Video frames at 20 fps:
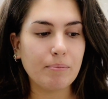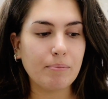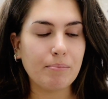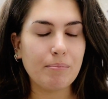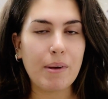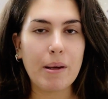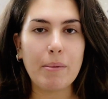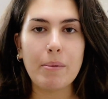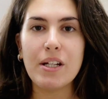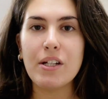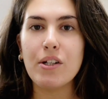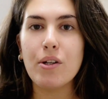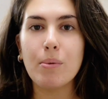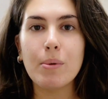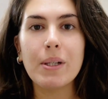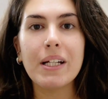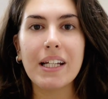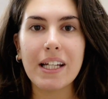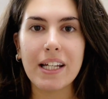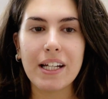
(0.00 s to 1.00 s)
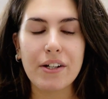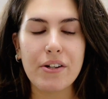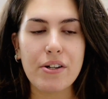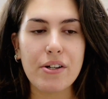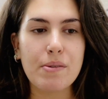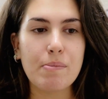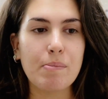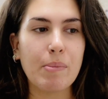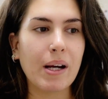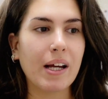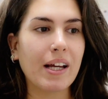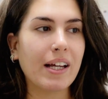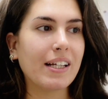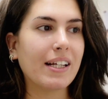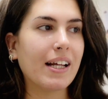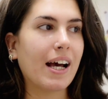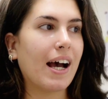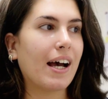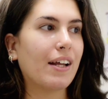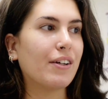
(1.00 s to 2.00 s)
Maybe nobody cares, but
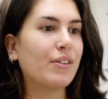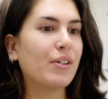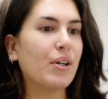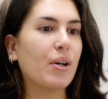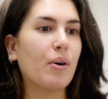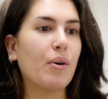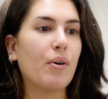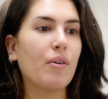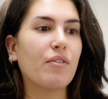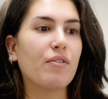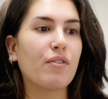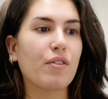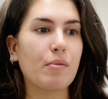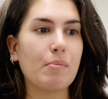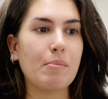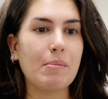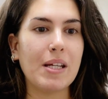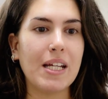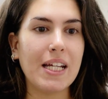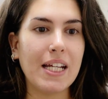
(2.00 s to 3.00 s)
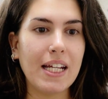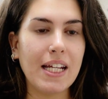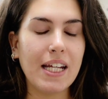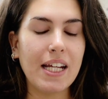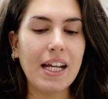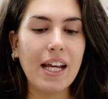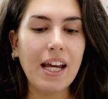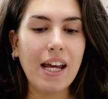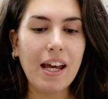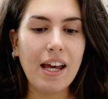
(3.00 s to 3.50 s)
I don't know, for me,